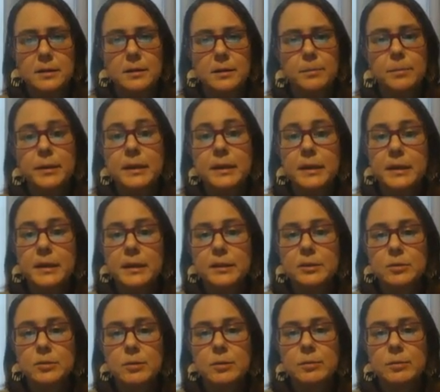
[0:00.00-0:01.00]
beginning
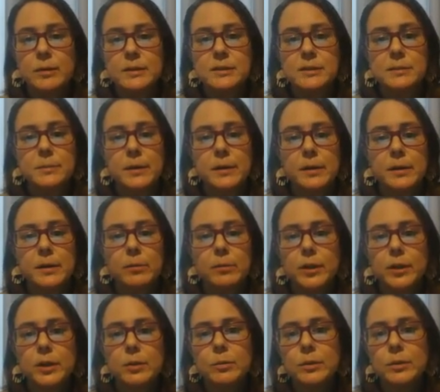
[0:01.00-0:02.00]
to a resume where
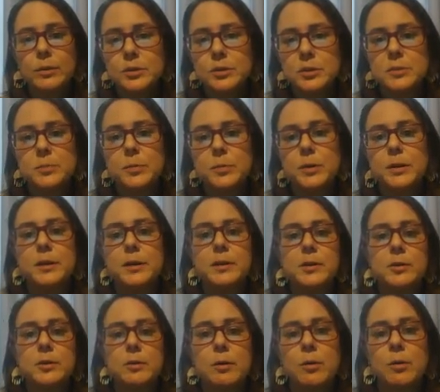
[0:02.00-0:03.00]
you would just put in
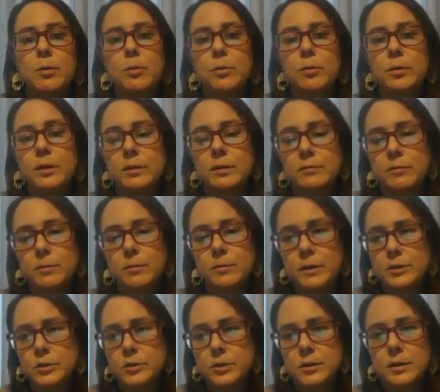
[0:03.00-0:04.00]
your own
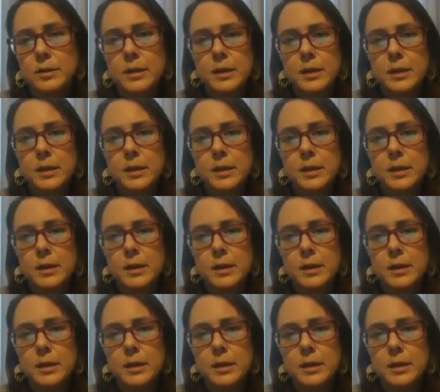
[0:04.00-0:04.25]
information,